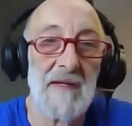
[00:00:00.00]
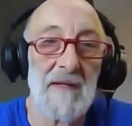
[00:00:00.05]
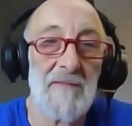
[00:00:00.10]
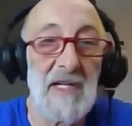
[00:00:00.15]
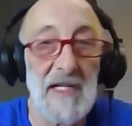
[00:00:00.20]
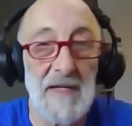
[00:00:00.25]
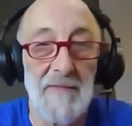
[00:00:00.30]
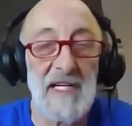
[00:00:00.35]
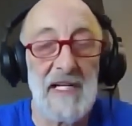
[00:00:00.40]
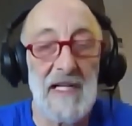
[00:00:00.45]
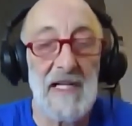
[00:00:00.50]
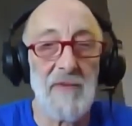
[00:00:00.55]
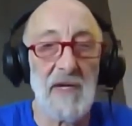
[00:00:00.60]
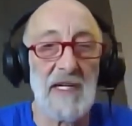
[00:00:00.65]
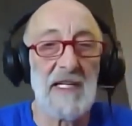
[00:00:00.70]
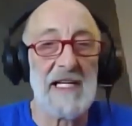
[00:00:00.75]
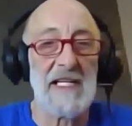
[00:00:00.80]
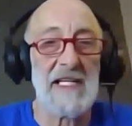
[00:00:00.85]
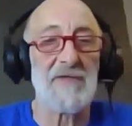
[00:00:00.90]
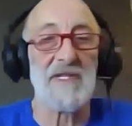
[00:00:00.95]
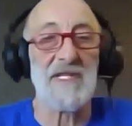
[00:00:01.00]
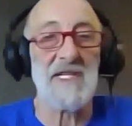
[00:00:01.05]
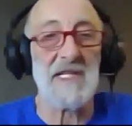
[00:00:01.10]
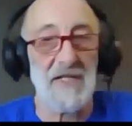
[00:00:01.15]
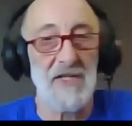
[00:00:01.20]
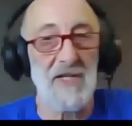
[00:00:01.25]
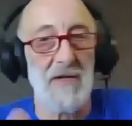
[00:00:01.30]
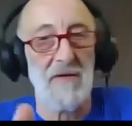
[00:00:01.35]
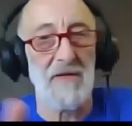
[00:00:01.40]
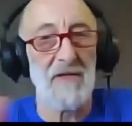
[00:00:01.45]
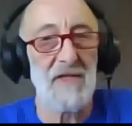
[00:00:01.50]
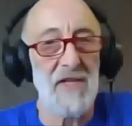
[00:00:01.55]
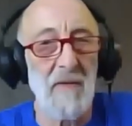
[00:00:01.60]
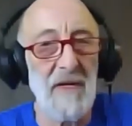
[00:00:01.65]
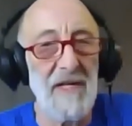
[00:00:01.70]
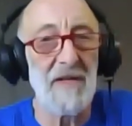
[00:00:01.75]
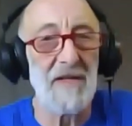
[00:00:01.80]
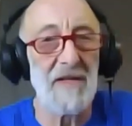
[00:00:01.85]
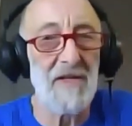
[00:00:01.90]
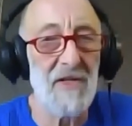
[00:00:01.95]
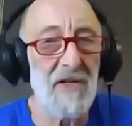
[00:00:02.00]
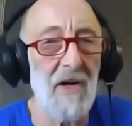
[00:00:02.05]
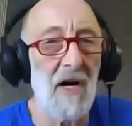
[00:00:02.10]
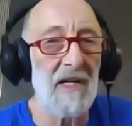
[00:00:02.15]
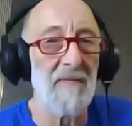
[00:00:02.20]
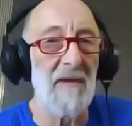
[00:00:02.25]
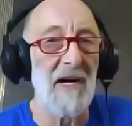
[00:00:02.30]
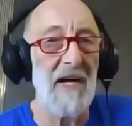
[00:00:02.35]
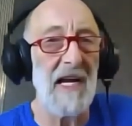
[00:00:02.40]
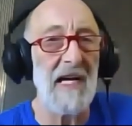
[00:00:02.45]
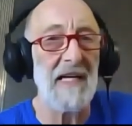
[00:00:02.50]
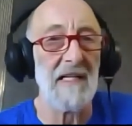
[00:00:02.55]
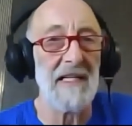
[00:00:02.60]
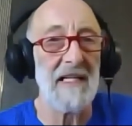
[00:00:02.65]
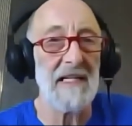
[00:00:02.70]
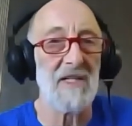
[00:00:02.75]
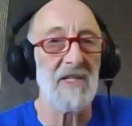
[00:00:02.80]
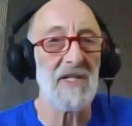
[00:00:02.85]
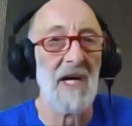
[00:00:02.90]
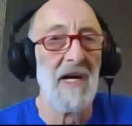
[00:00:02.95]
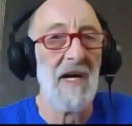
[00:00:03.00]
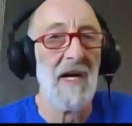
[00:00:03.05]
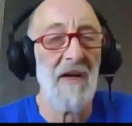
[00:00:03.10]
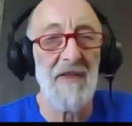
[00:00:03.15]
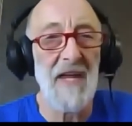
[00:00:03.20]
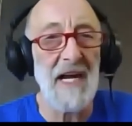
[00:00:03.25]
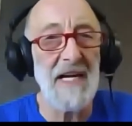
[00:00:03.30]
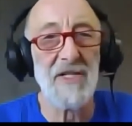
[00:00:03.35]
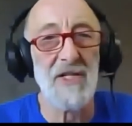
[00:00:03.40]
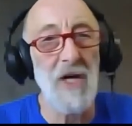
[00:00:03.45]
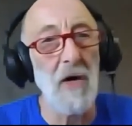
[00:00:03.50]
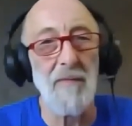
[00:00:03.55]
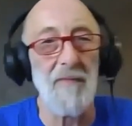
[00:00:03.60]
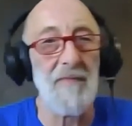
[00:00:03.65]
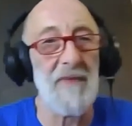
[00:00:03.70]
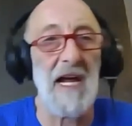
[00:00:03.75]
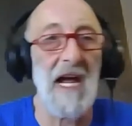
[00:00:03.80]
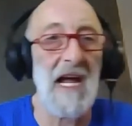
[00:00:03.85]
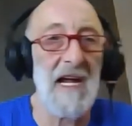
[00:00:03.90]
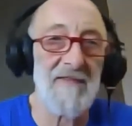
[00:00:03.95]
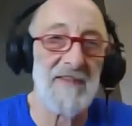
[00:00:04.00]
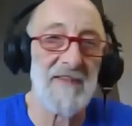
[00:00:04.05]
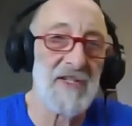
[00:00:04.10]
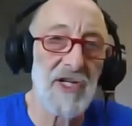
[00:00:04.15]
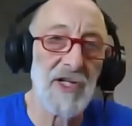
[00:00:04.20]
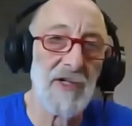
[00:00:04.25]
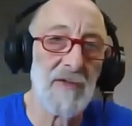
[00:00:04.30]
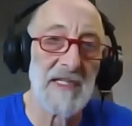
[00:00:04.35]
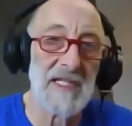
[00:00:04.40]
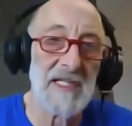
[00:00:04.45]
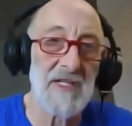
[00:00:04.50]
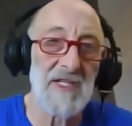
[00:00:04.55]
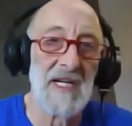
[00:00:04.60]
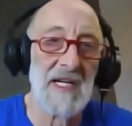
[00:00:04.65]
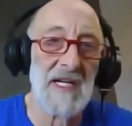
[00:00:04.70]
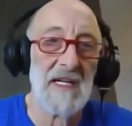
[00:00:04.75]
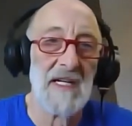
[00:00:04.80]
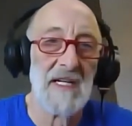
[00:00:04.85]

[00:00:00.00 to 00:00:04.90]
But really interesting. So when you talk about aliens, they don't behave as humans.